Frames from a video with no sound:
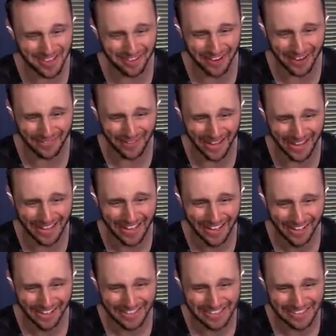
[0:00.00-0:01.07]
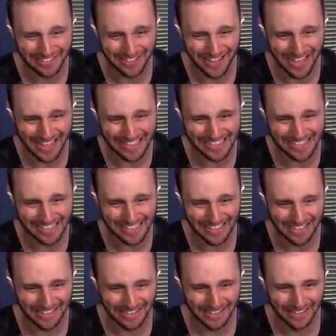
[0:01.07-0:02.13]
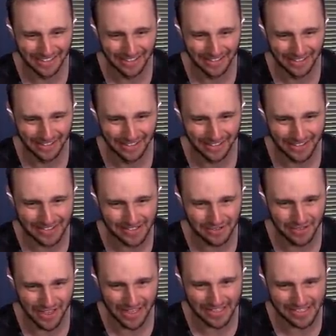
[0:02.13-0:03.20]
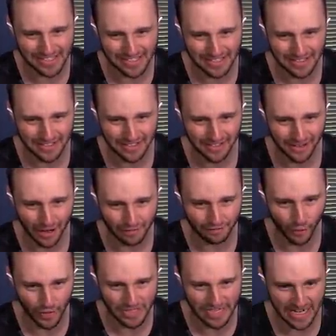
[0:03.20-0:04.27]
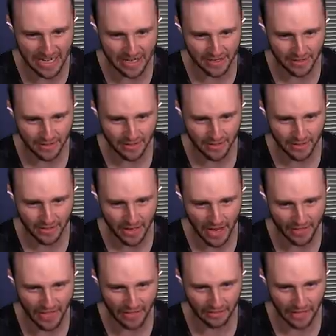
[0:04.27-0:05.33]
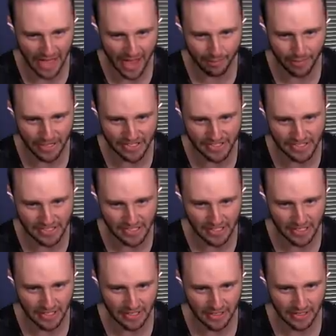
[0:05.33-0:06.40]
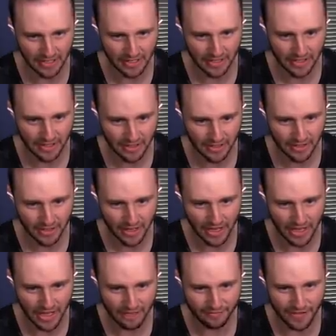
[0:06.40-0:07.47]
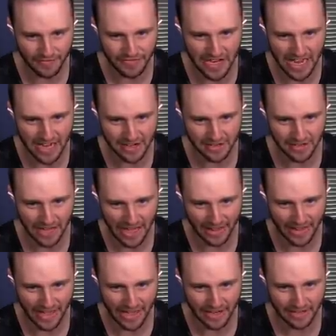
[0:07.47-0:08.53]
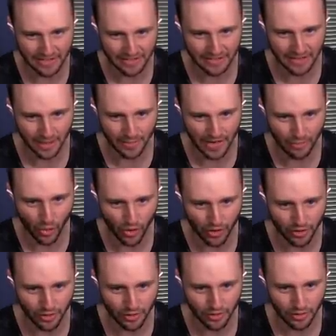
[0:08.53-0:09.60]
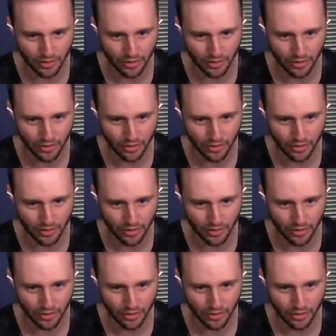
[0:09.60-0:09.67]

okay, okay. Let's do this. Let's do this. All right, 14. And then lapis. Uh, 15. And then how many more?